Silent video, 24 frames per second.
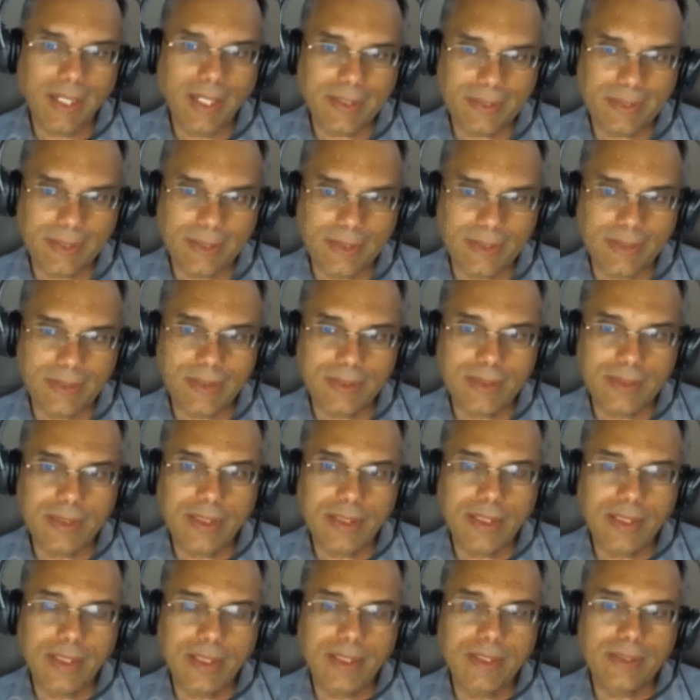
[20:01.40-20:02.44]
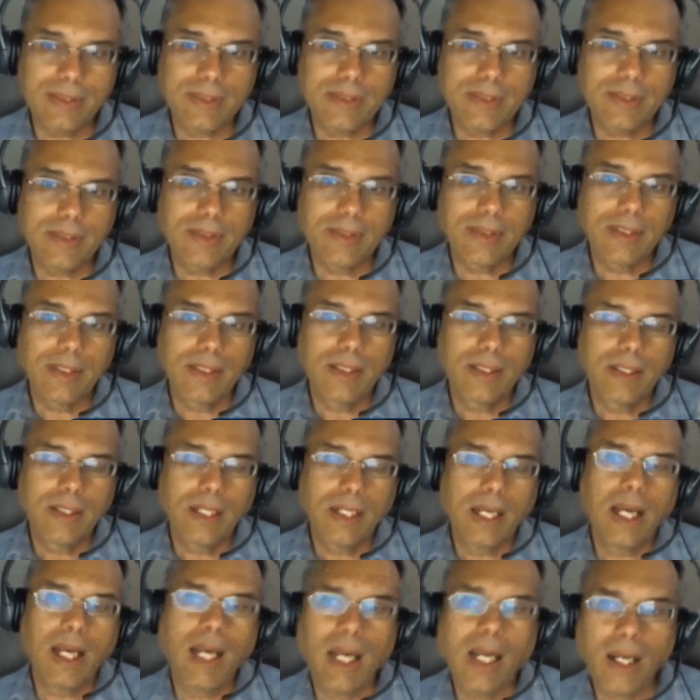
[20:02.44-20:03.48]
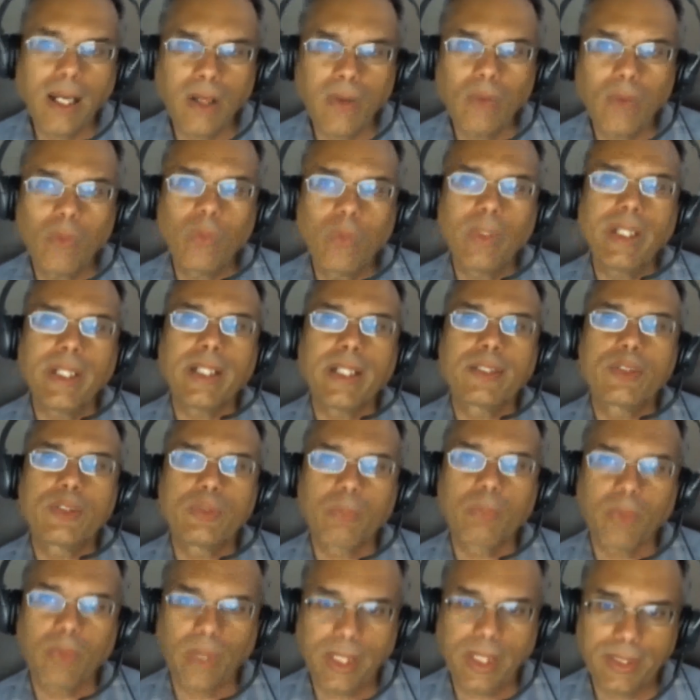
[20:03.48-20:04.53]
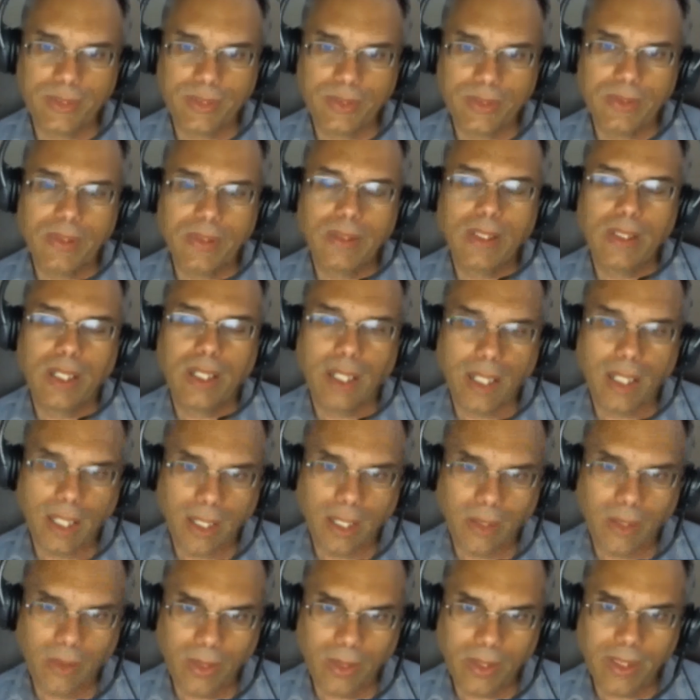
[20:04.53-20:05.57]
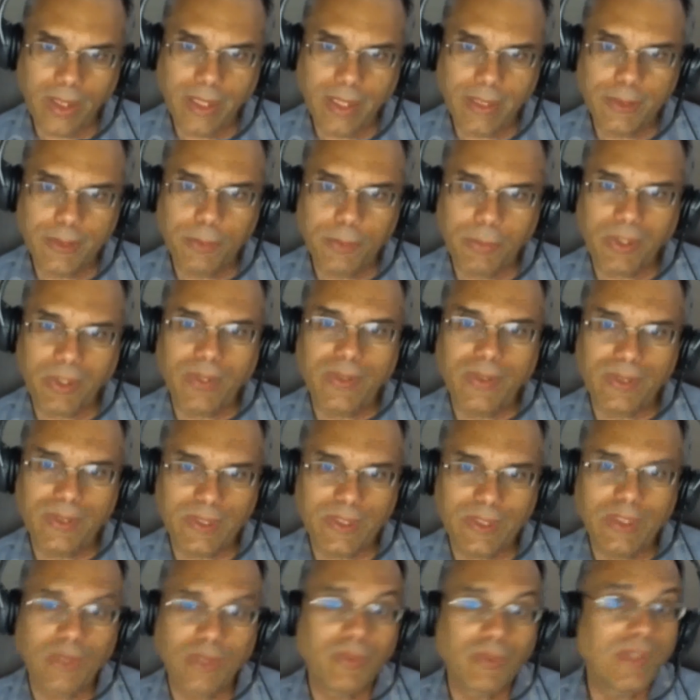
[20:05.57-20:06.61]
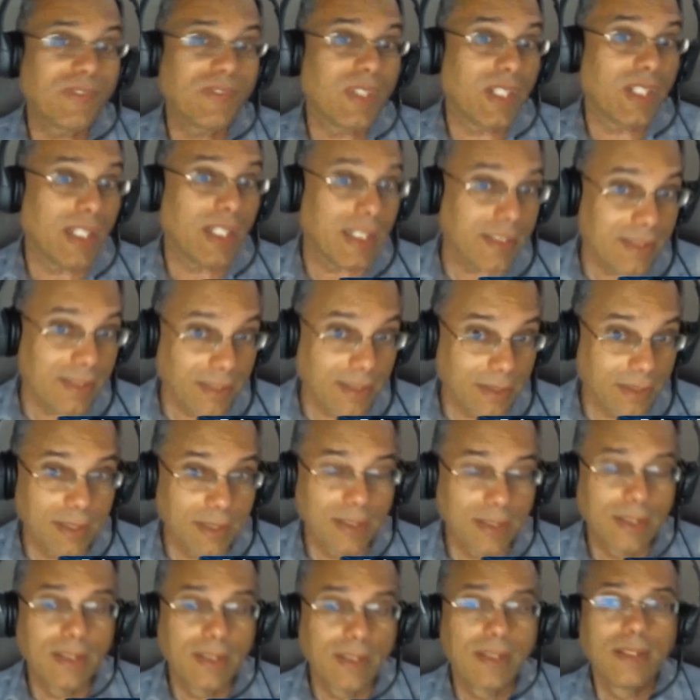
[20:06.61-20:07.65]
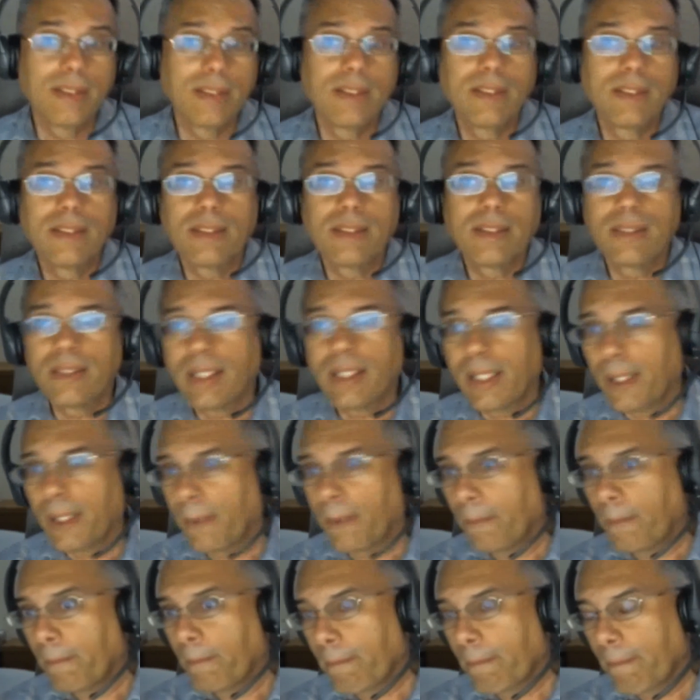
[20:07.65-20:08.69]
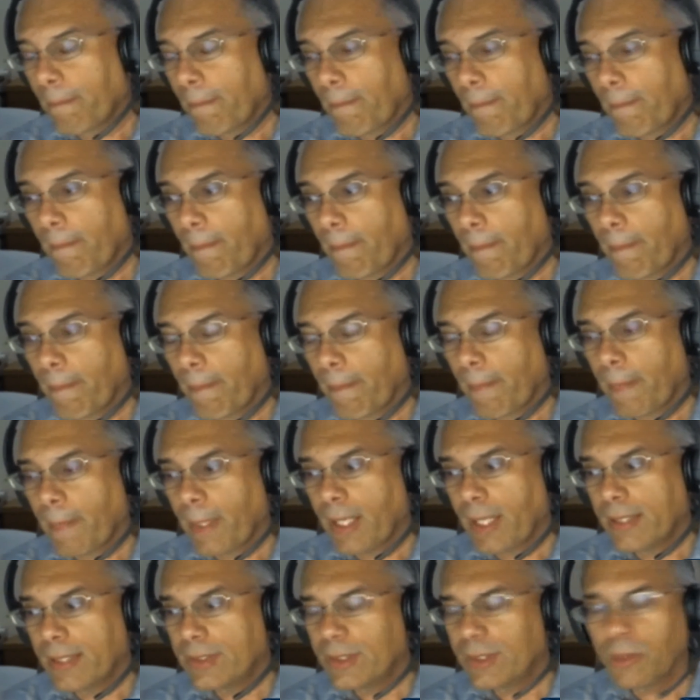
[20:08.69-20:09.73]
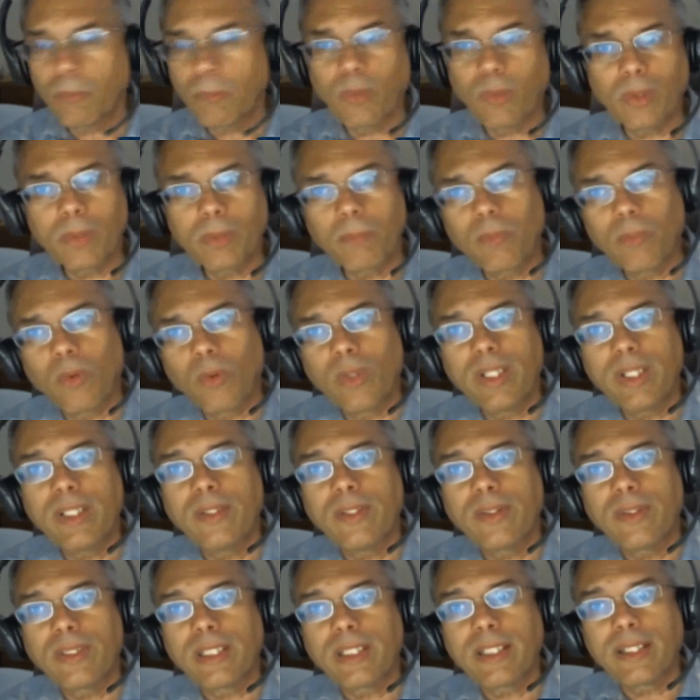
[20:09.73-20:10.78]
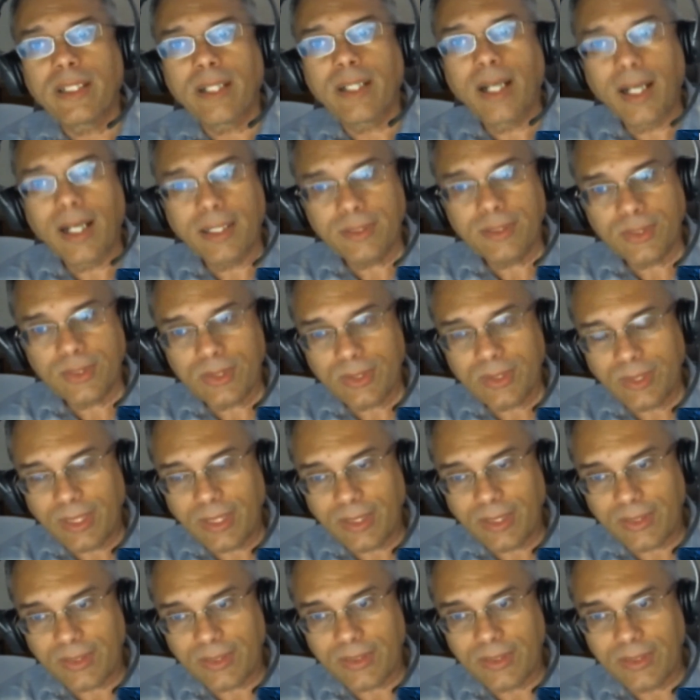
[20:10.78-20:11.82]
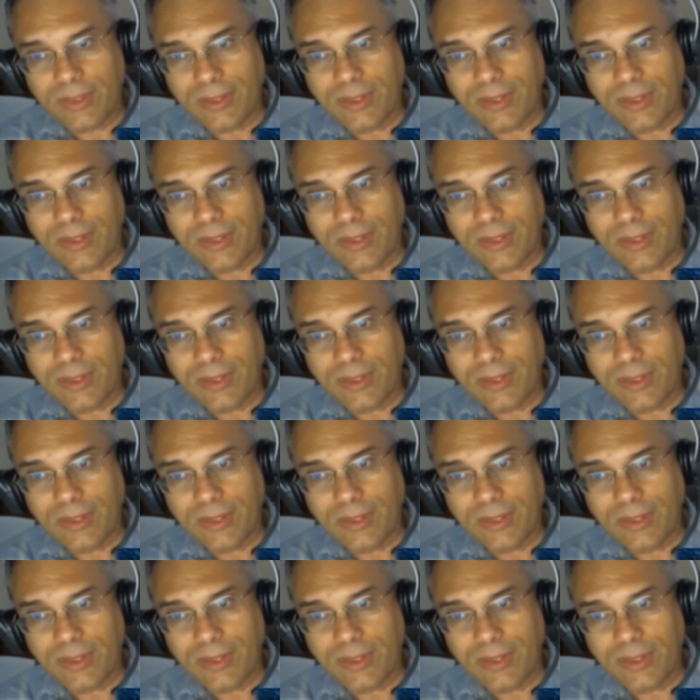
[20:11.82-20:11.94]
essence is how we express our experiences that we collected. Now, it's an important point here that consciousness